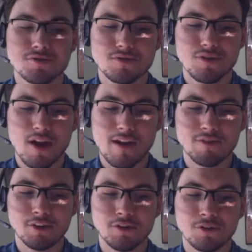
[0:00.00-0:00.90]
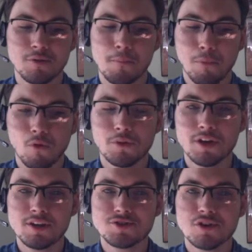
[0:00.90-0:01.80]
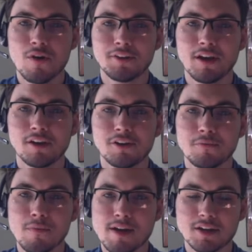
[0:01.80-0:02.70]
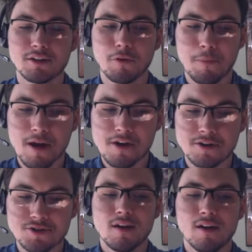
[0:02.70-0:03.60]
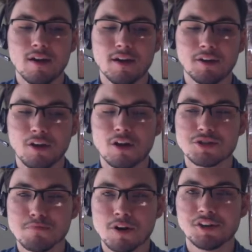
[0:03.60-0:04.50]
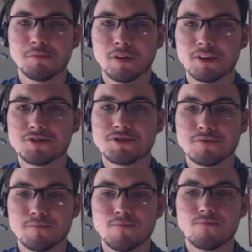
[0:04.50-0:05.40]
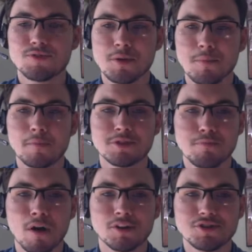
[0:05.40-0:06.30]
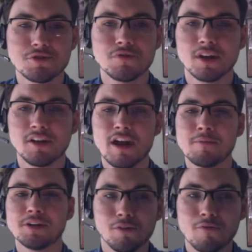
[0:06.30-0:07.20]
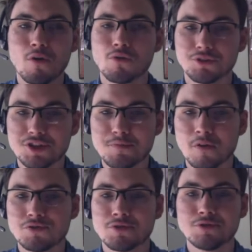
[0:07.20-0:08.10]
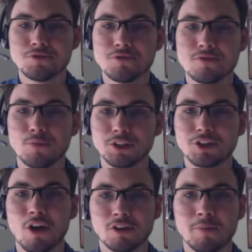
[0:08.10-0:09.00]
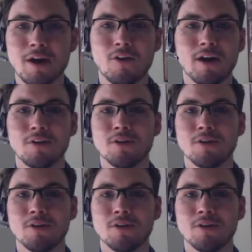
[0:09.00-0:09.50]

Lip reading: having your employees go out there to make the repairs, and it costs money because sometimes parts do get damaged. Vogel Disposal, which talked about how